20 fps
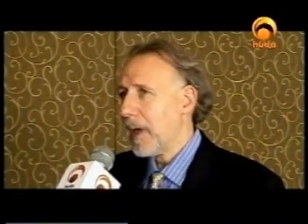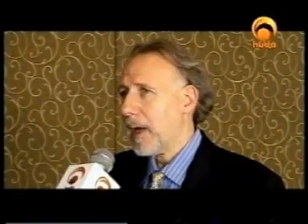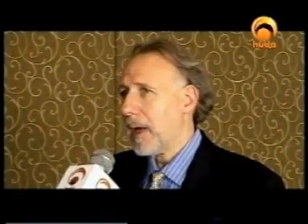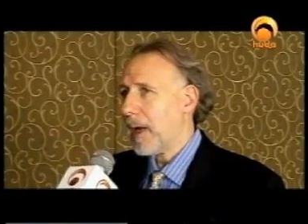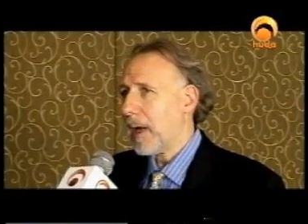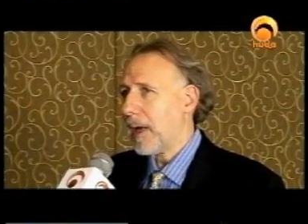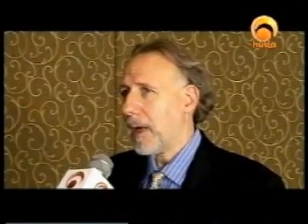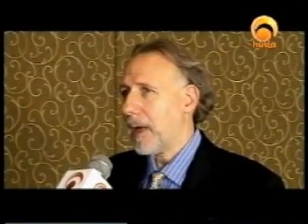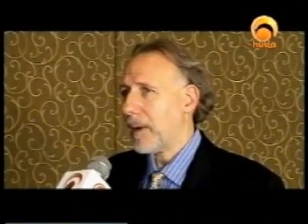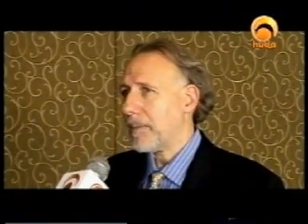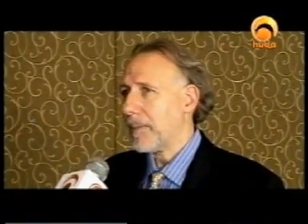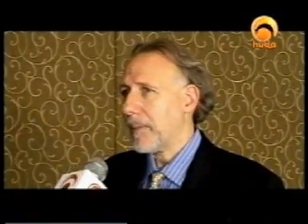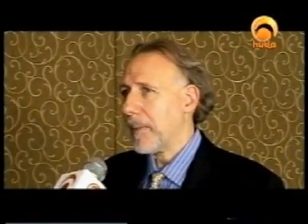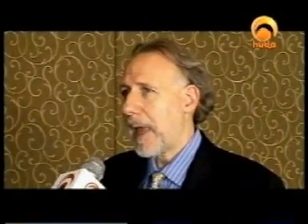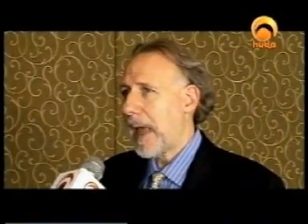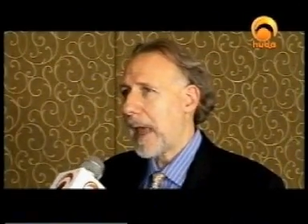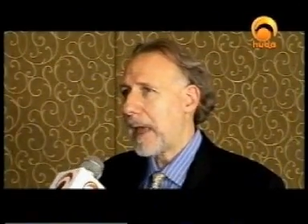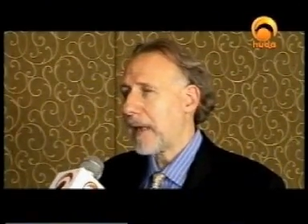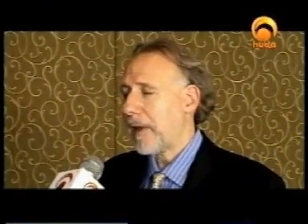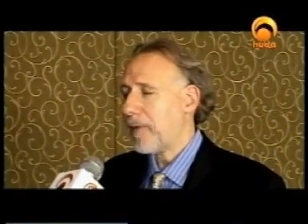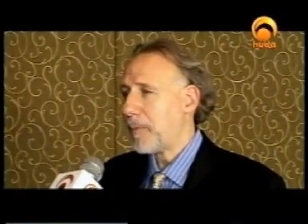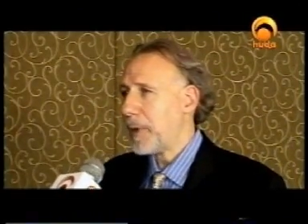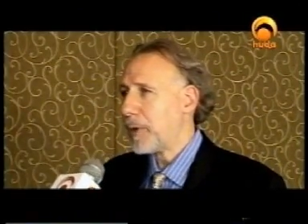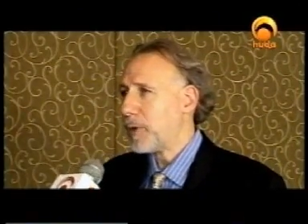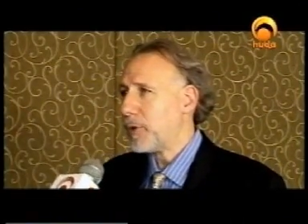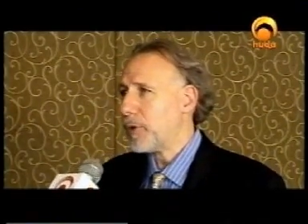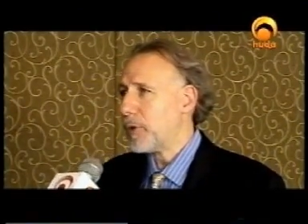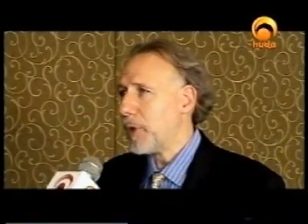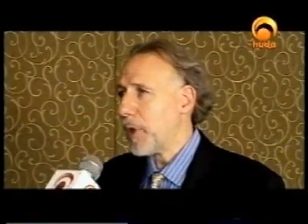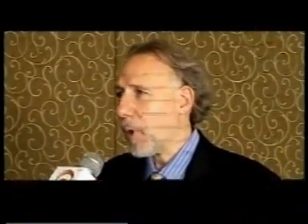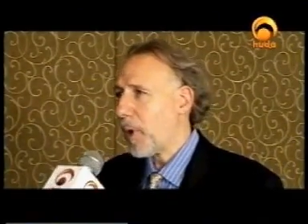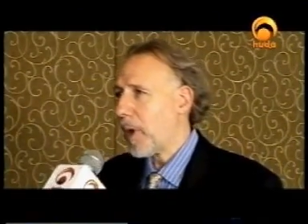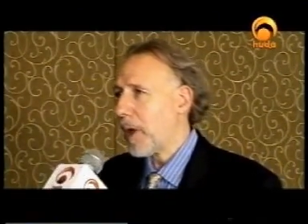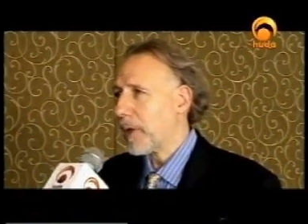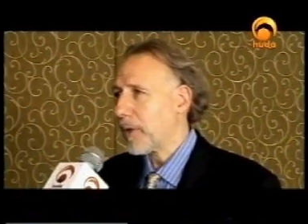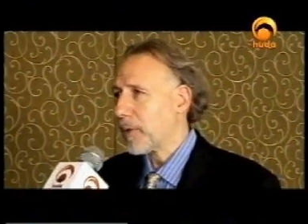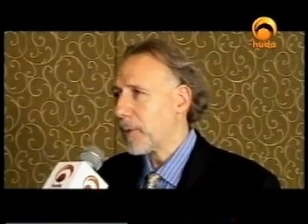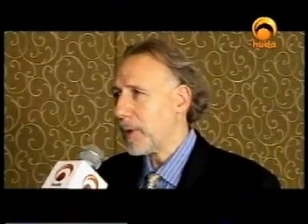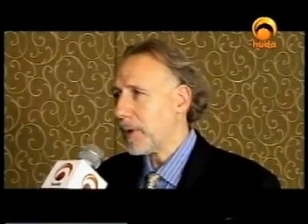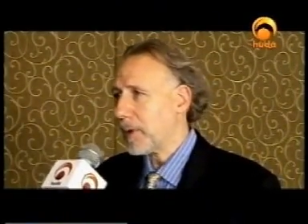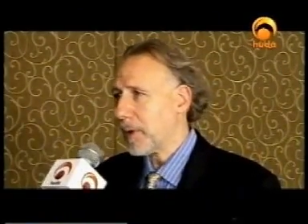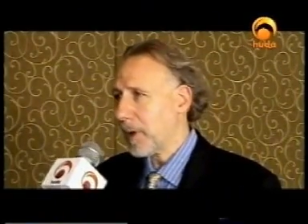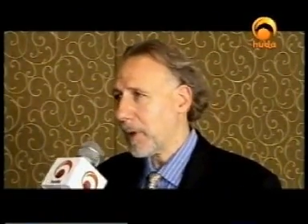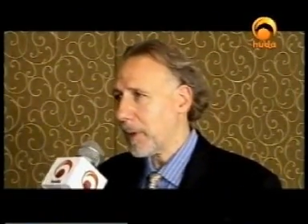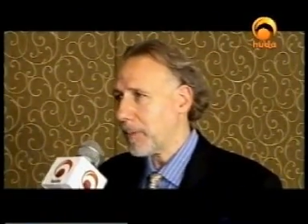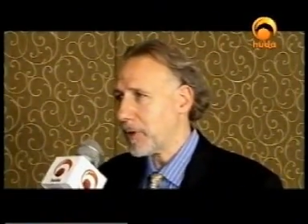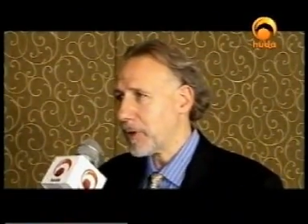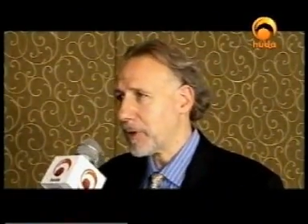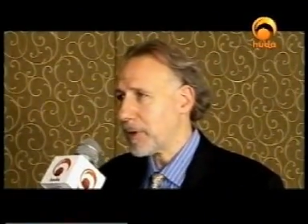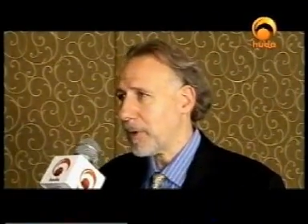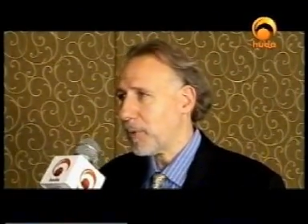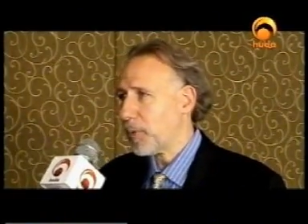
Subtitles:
and I've been to Doha 3 times.